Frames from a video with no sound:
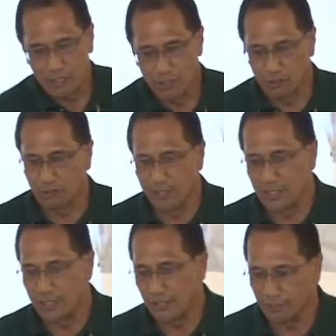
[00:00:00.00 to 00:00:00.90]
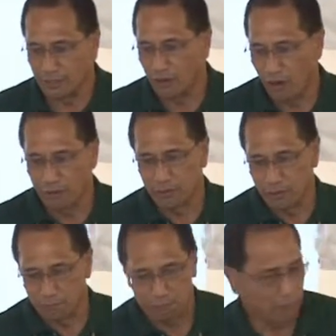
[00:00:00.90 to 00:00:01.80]
you know, the art
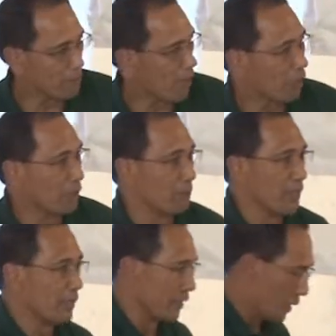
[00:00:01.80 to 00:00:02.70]
of remodeling, be it the